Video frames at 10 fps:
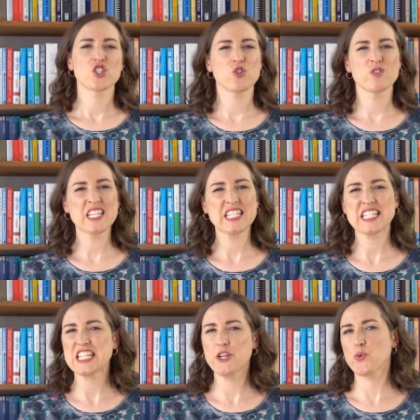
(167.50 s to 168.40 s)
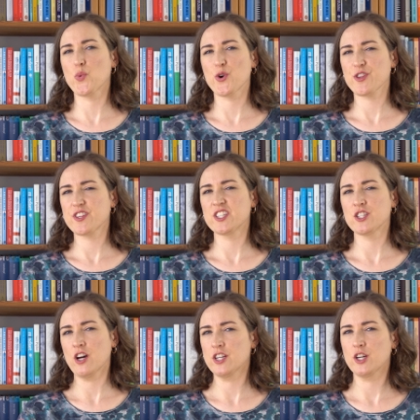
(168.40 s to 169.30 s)
Choosing to see your worth as
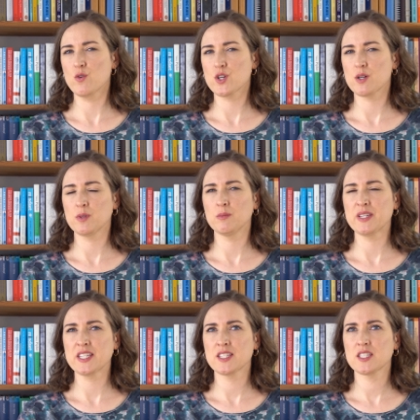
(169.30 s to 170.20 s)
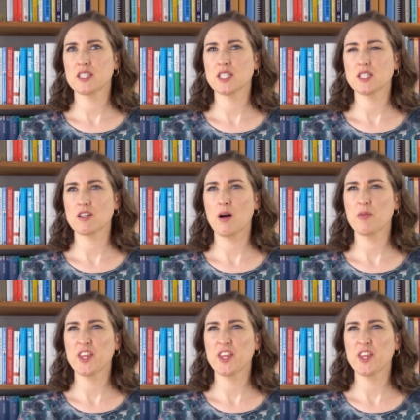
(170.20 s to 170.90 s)
non-negotiable means to stop